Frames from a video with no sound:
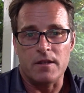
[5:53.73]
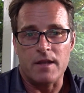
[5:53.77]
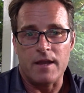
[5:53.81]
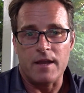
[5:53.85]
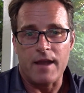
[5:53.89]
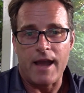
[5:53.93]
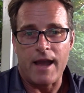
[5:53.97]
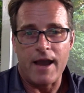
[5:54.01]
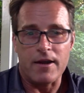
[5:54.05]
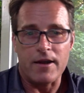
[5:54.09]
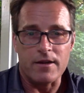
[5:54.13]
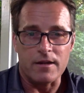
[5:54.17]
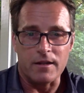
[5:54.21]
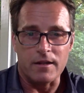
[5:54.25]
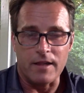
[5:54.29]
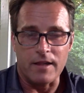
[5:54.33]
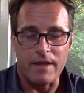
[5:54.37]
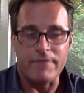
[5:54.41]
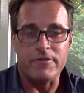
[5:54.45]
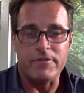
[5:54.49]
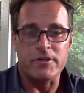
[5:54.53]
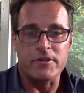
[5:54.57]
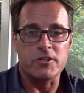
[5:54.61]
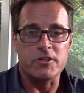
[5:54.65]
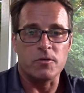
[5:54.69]
how to
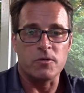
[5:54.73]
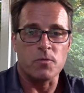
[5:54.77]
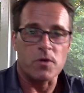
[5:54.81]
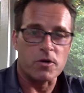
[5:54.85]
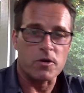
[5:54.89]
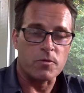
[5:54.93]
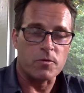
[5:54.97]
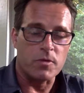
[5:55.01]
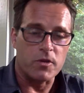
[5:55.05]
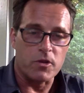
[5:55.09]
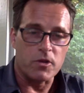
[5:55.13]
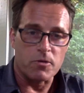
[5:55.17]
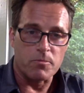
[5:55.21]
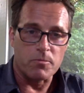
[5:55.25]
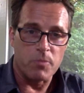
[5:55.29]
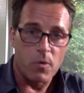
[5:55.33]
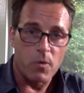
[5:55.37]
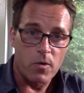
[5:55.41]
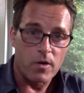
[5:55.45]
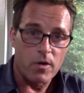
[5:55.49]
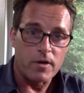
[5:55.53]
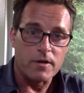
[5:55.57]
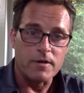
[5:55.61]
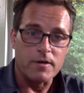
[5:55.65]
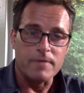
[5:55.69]
leverage and work with your
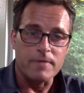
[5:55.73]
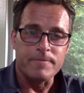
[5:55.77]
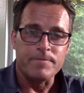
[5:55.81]
board